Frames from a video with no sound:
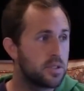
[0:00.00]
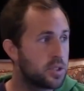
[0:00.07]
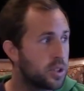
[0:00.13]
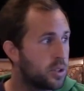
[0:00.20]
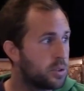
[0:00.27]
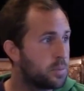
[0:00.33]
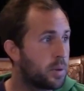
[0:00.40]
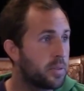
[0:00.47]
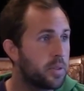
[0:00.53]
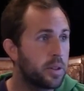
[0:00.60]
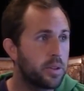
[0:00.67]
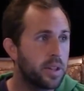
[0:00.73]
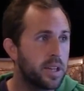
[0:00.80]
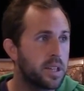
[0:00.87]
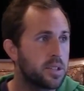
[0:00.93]
So monthly
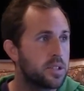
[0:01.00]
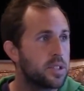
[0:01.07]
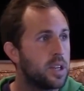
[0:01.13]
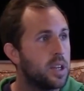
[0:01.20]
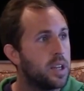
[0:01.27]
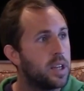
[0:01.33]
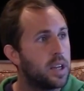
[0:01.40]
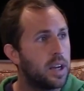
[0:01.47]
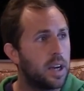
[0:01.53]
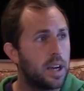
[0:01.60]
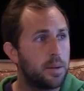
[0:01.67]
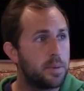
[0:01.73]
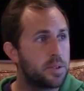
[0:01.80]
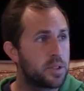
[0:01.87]
clinics um,